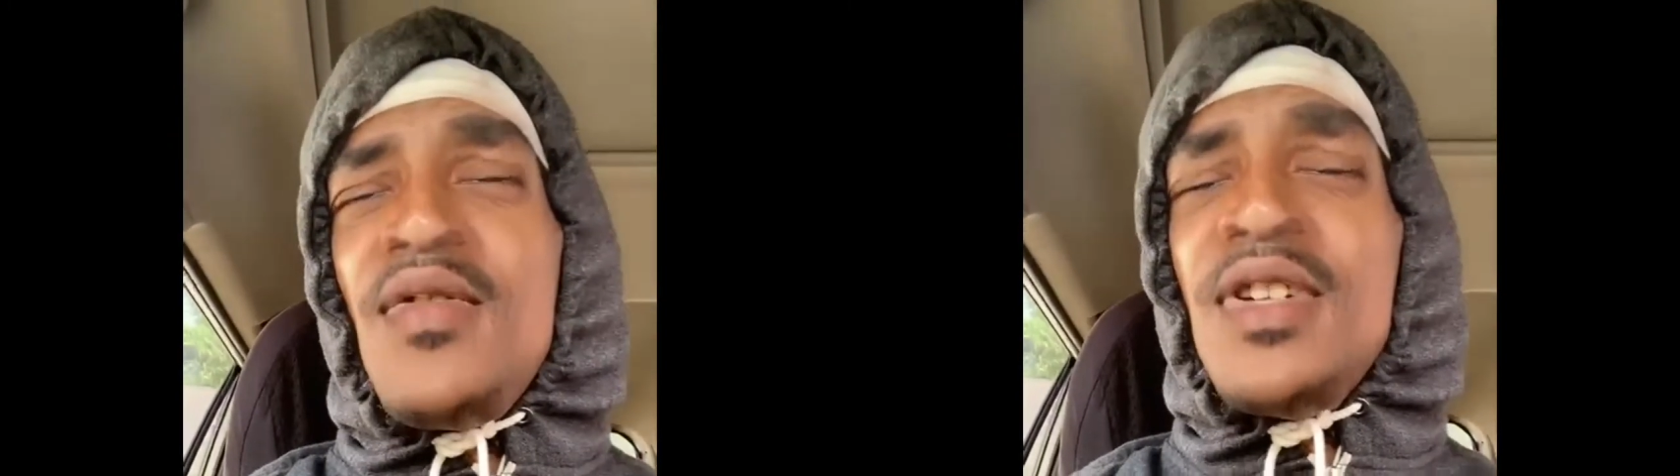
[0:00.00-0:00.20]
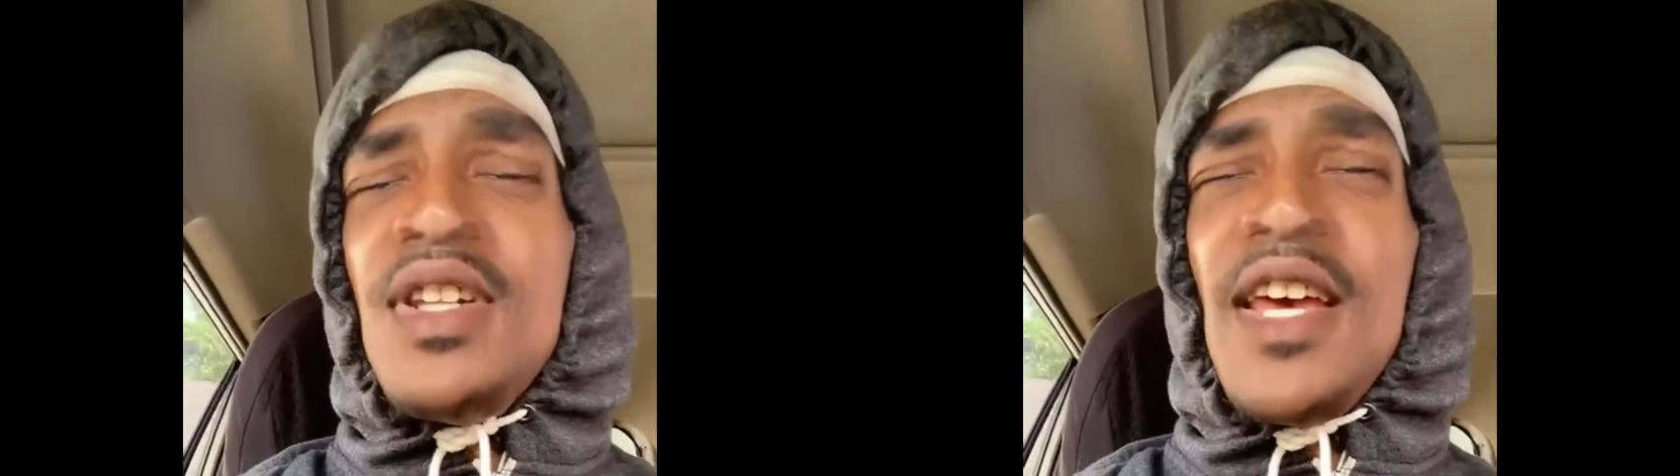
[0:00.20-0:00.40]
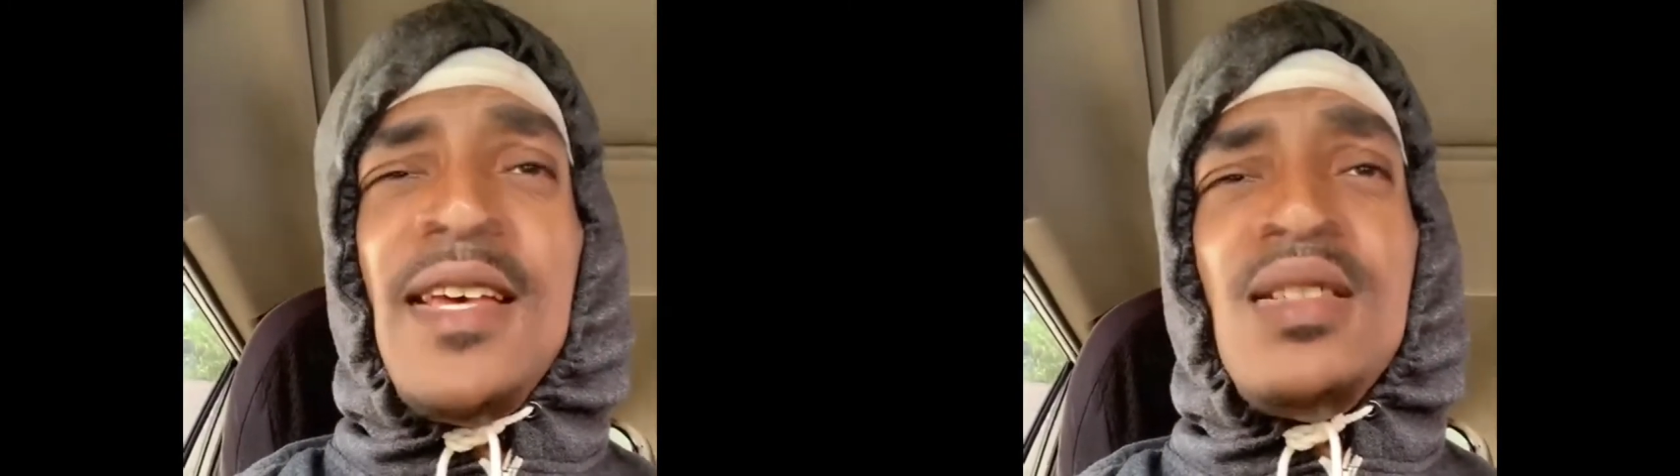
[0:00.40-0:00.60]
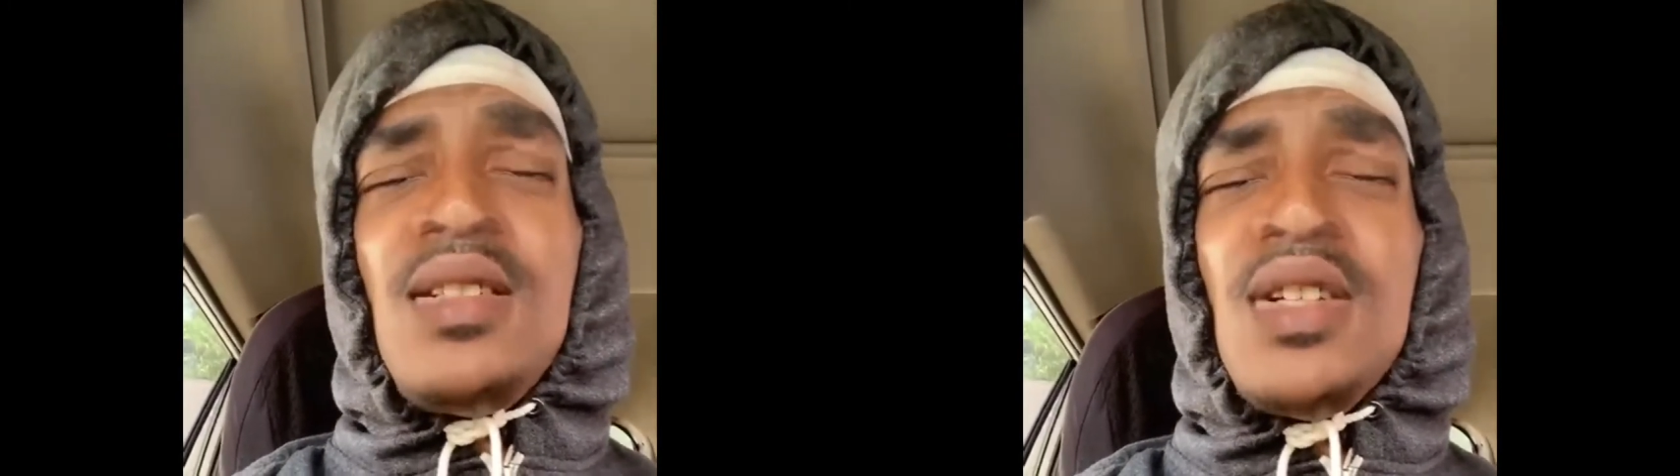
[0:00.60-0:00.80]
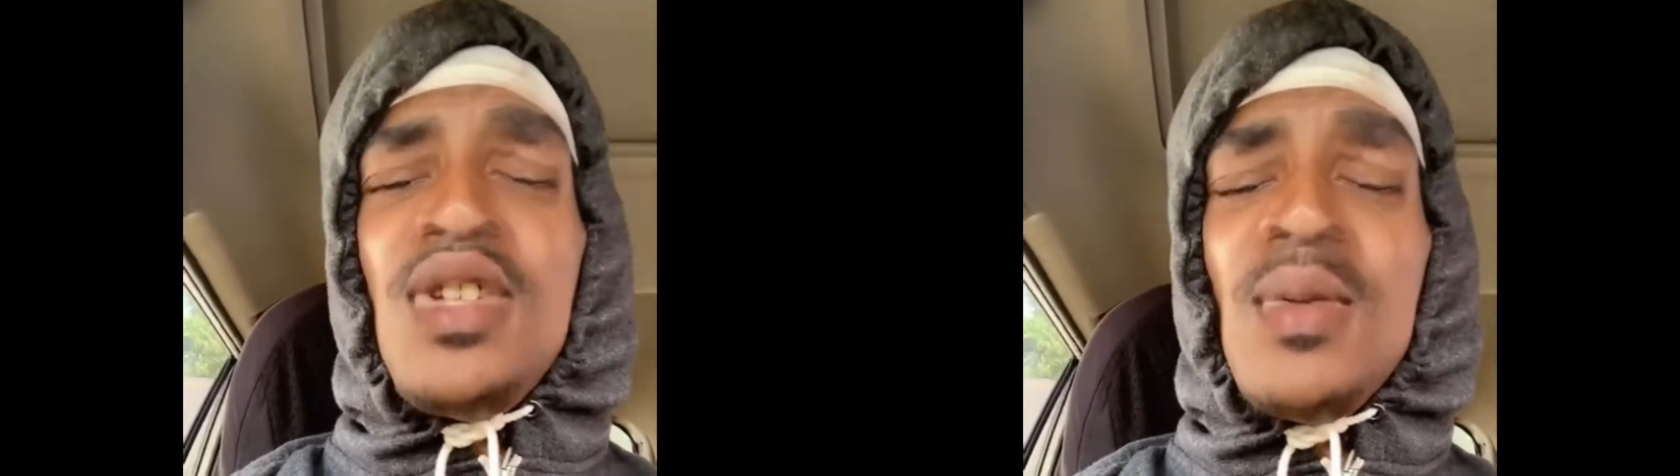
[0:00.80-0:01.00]
of days because
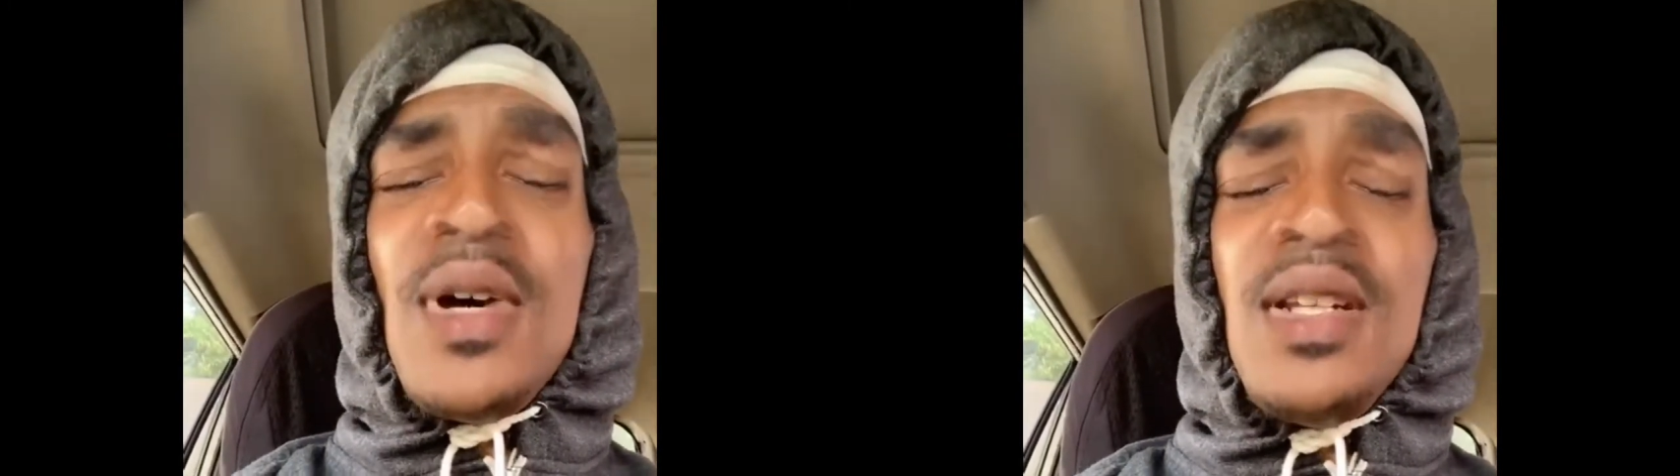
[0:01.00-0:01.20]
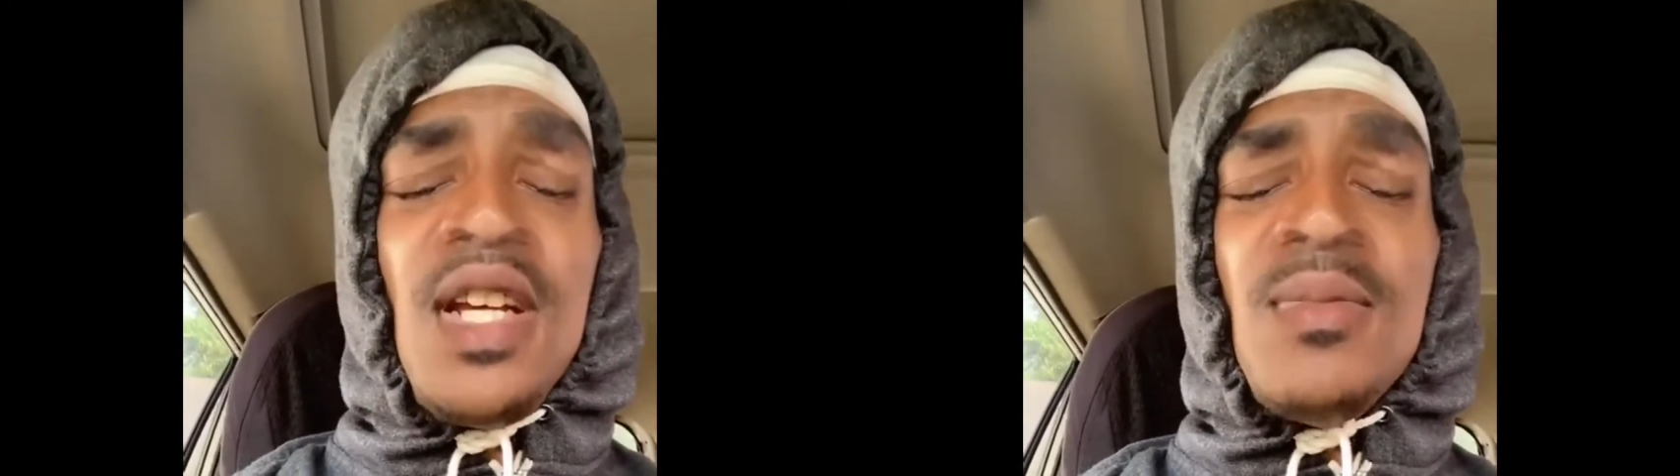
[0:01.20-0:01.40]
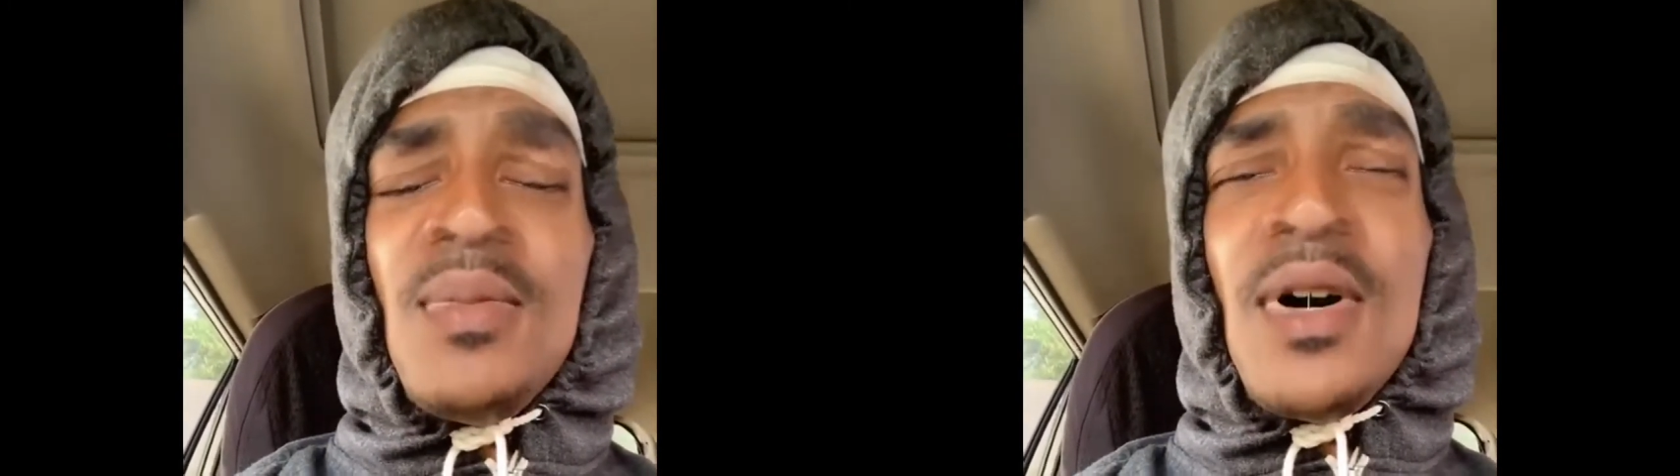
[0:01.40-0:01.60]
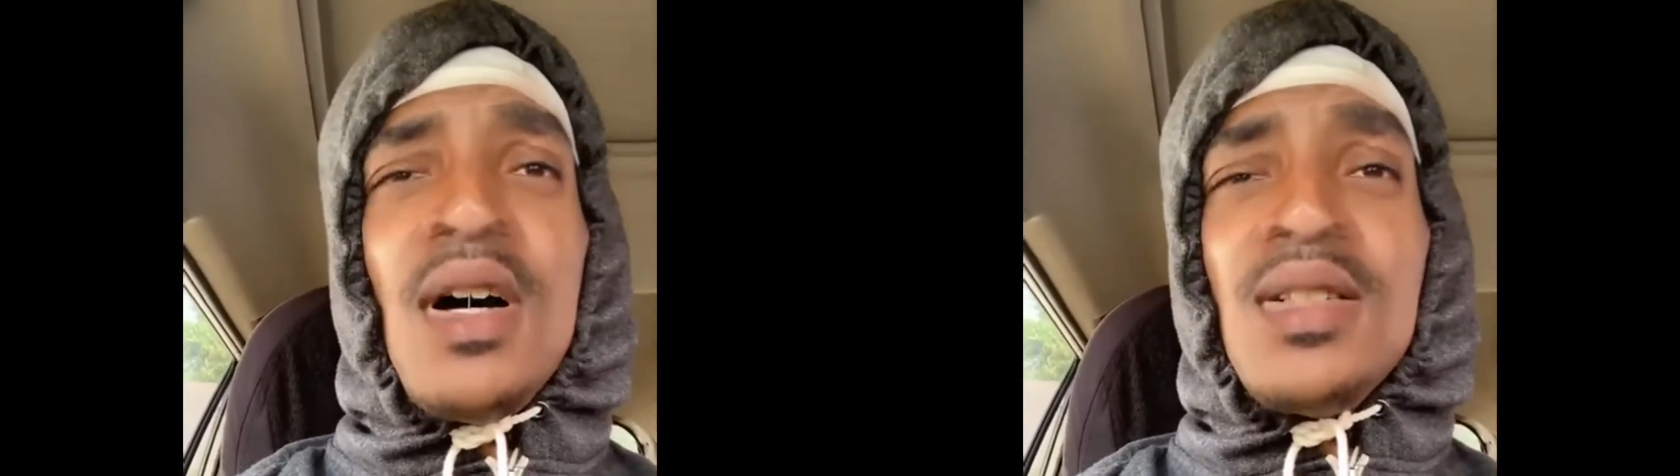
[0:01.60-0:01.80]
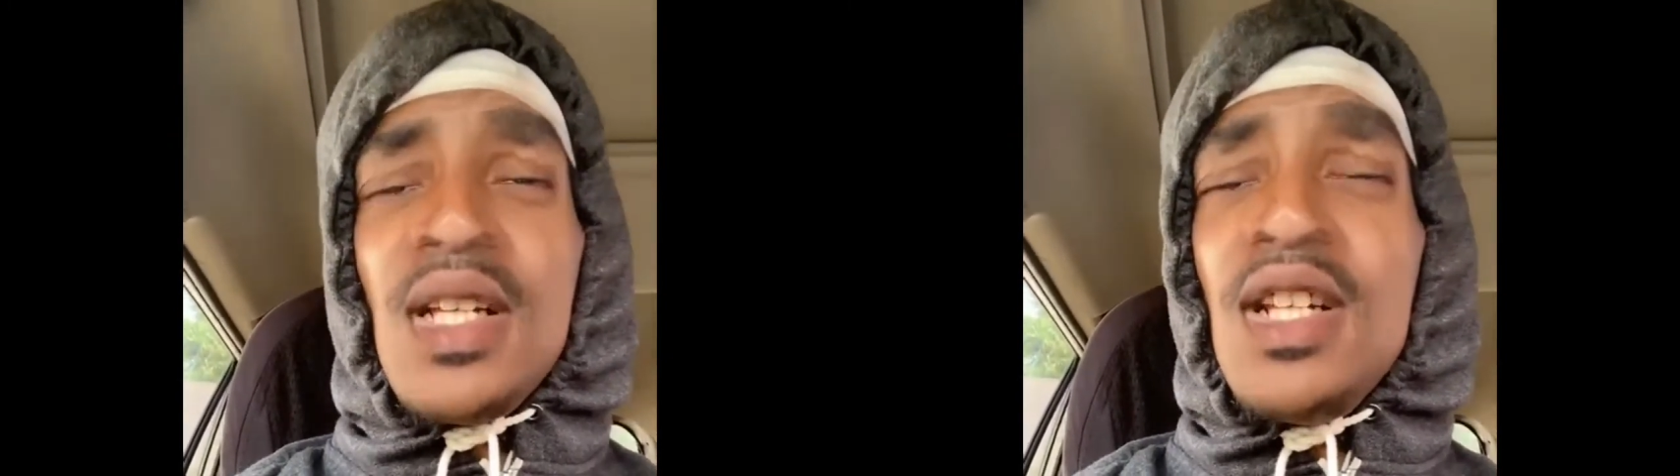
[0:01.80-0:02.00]
you got my dick, my balls. I
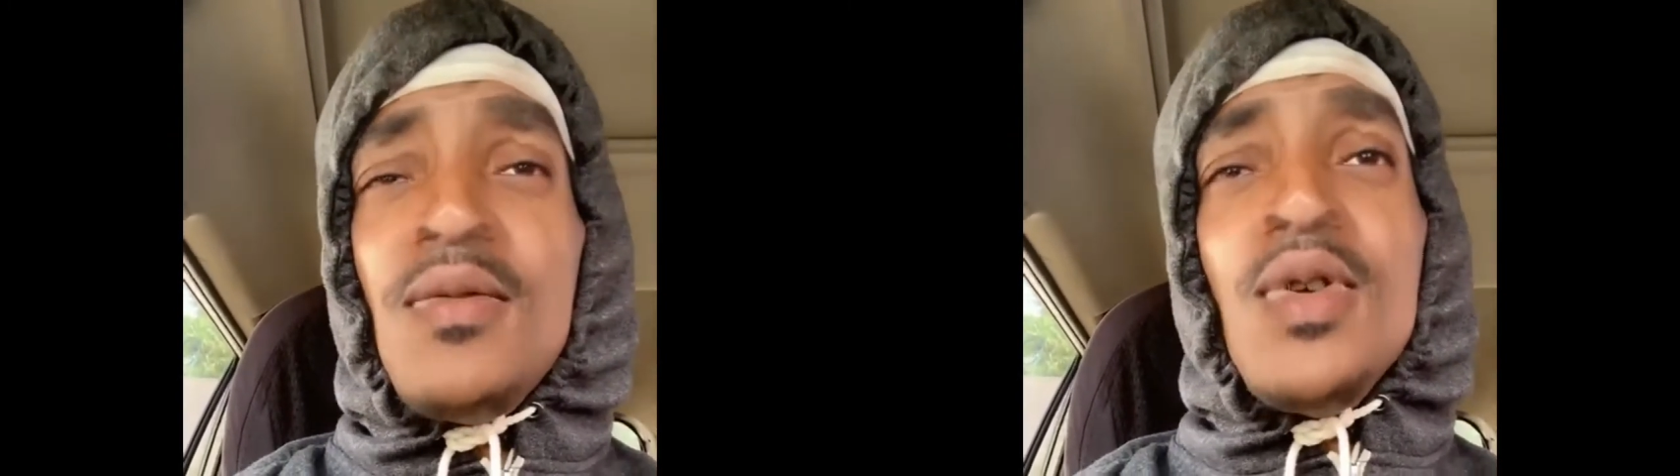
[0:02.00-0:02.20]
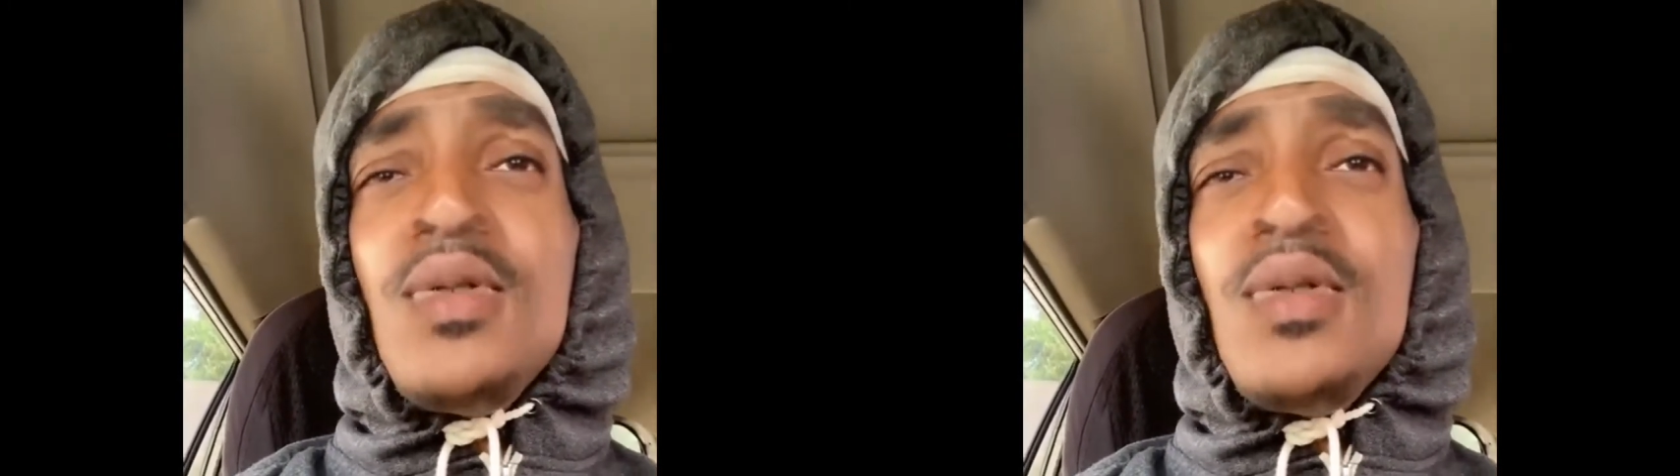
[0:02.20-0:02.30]
love you.